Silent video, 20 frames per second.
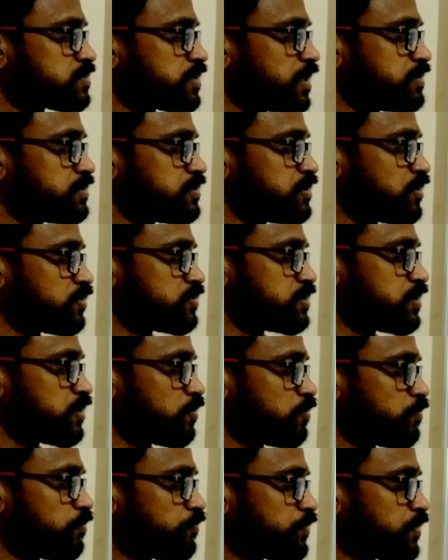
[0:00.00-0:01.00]
sin 0,
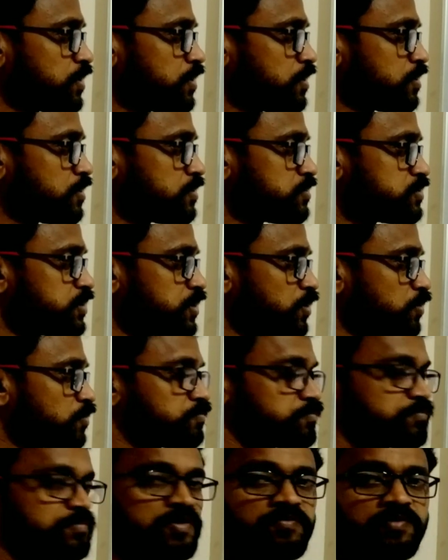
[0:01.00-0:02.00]
0, 0.
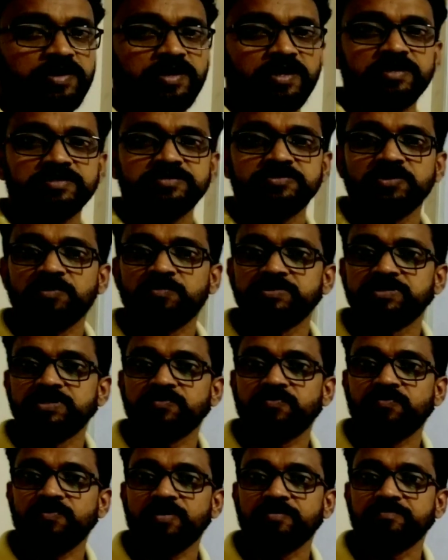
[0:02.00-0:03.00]
Finally 0 by
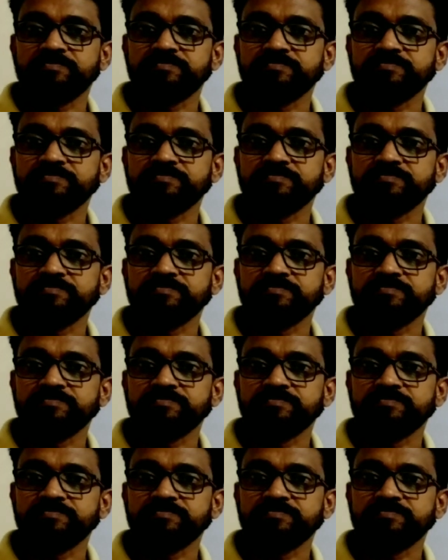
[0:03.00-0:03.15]
0 form.